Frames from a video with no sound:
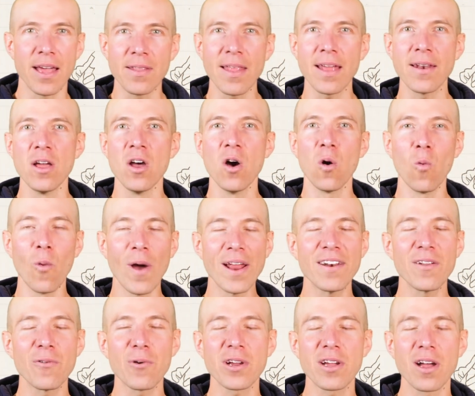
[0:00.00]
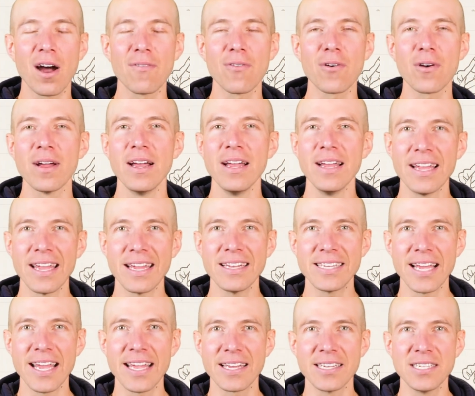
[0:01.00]
and then when to recover
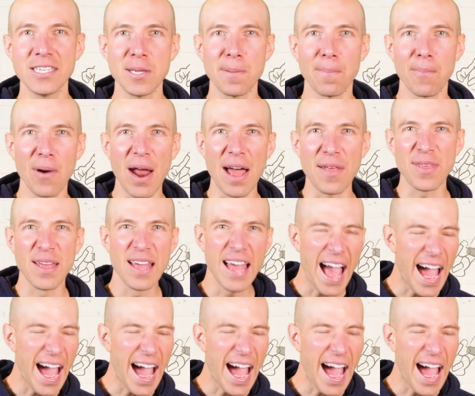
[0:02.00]
and take a deep breath.